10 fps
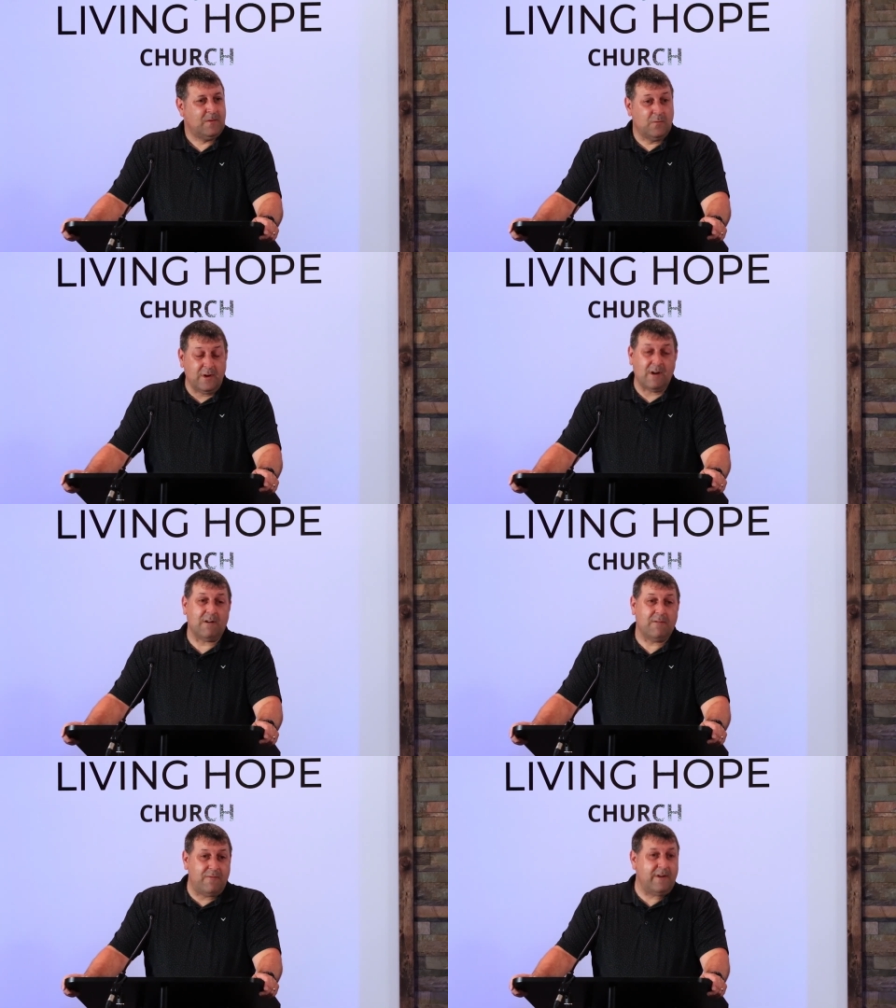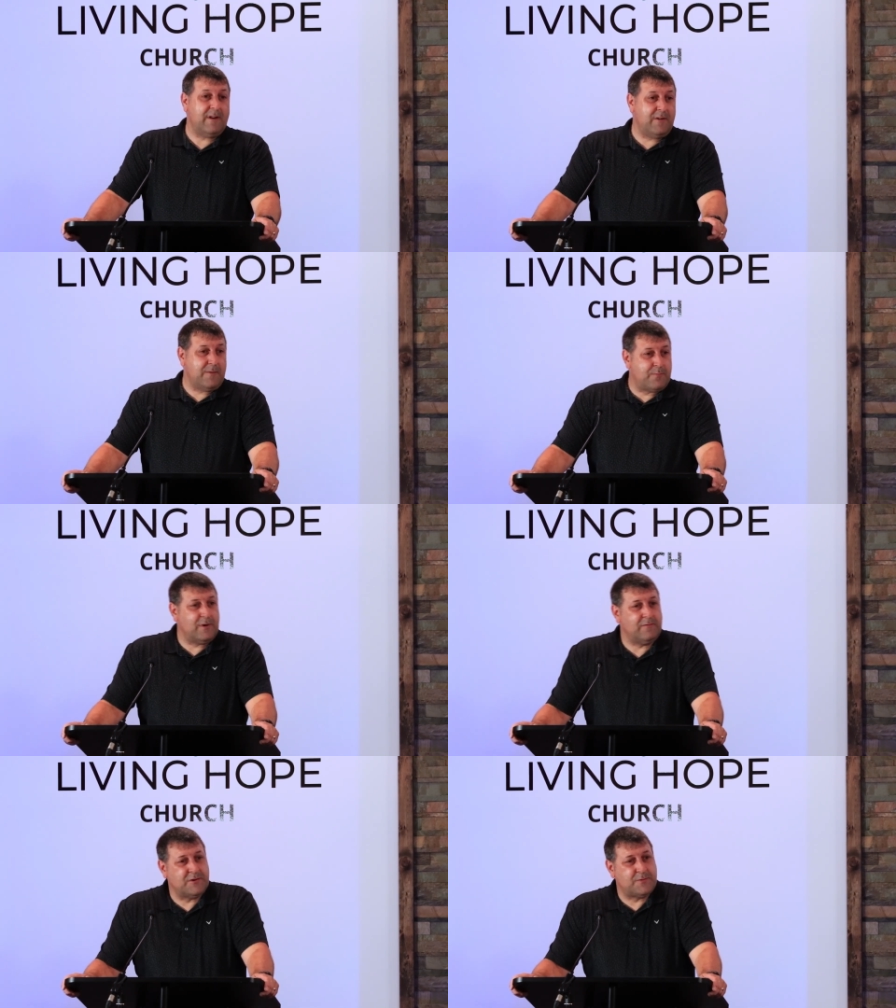We are very
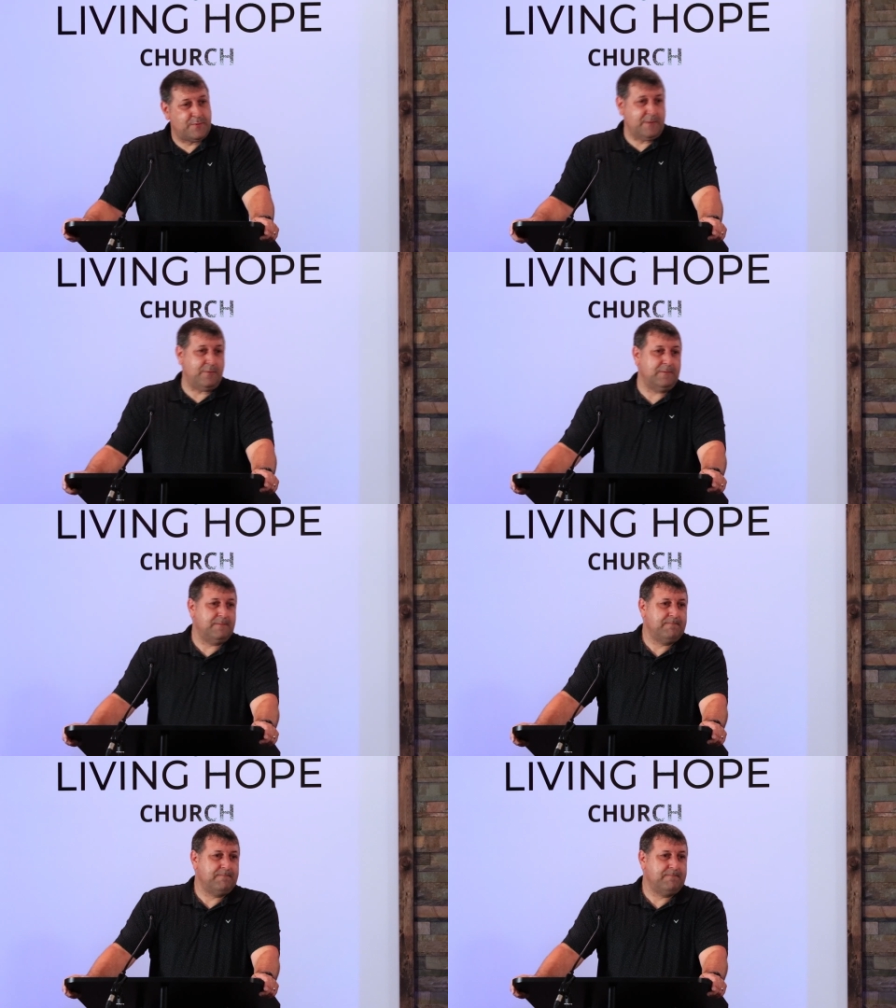privileged people.